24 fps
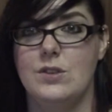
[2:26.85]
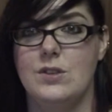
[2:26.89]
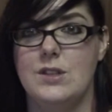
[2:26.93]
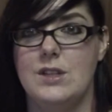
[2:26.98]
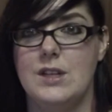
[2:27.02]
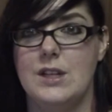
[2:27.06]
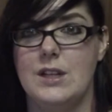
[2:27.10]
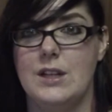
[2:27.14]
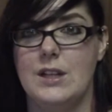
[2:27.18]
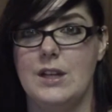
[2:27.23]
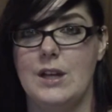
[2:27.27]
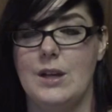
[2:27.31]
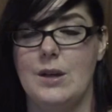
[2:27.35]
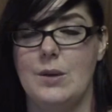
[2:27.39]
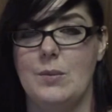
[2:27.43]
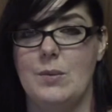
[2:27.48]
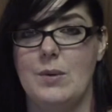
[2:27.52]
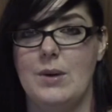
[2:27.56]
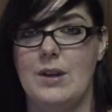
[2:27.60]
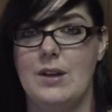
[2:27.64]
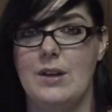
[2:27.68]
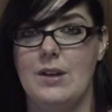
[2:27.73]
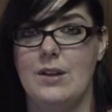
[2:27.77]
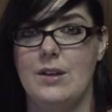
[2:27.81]
dealing
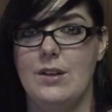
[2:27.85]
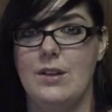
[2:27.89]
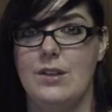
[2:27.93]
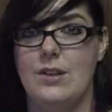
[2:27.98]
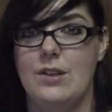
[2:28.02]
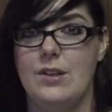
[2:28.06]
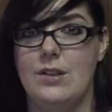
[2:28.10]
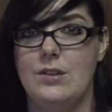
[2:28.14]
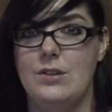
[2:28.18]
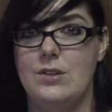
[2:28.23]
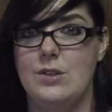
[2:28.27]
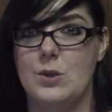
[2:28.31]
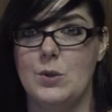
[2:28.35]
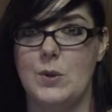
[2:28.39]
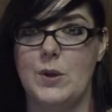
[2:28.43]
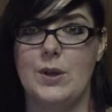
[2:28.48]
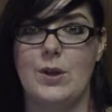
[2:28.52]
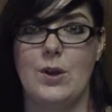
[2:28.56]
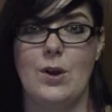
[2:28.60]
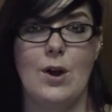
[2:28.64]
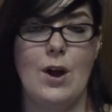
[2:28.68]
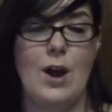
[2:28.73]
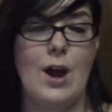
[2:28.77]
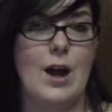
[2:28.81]
with doing
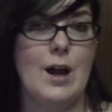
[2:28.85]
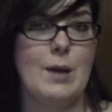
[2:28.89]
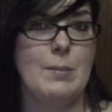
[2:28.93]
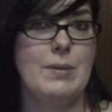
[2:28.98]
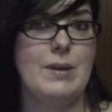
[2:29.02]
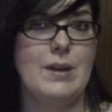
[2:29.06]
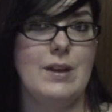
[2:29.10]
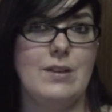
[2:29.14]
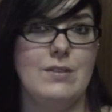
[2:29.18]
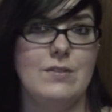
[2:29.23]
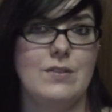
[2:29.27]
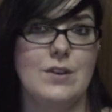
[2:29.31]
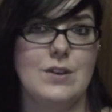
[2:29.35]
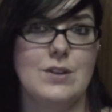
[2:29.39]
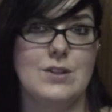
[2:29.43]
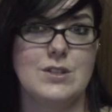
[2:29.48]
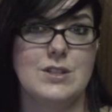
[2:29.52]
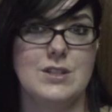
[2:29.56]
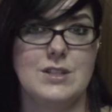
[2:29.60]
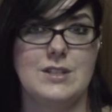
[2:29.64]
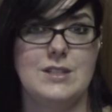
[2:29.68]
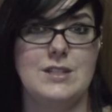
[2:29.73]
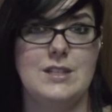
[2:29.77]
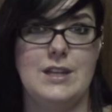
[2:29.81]
your hobby
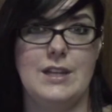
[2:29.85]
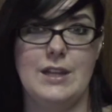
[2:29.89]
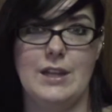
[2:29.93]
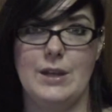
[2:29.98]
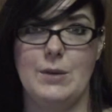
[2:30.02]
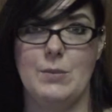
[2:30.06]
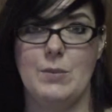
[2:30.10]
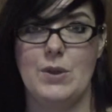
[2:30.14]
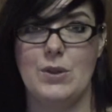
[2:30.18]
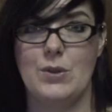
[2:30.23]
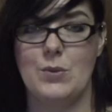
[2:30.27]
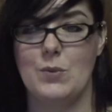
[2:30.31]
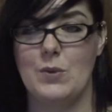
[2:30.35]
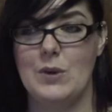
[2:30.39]
versus dealing with